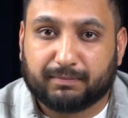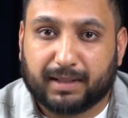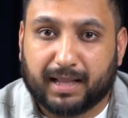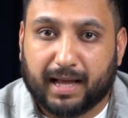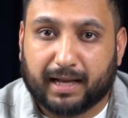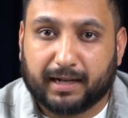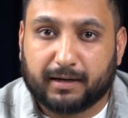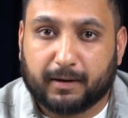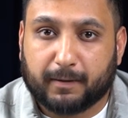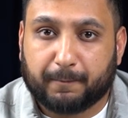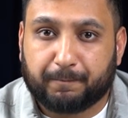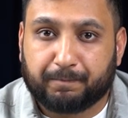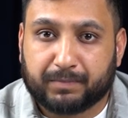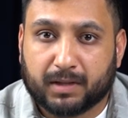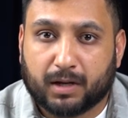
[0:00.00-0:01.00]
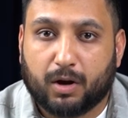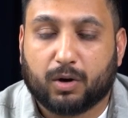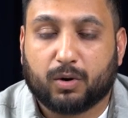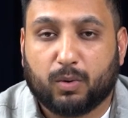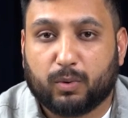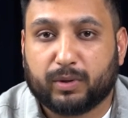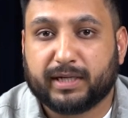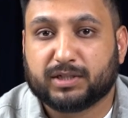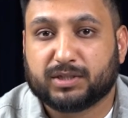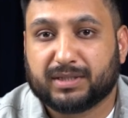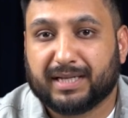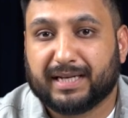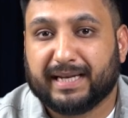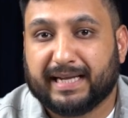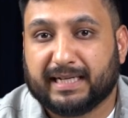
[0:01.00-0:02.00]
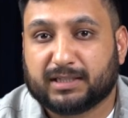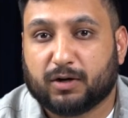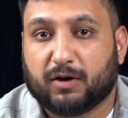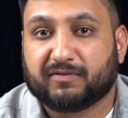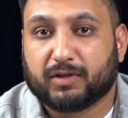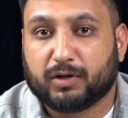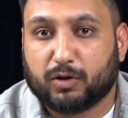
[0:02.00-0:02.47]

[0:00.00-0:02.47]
plan according to the needs of the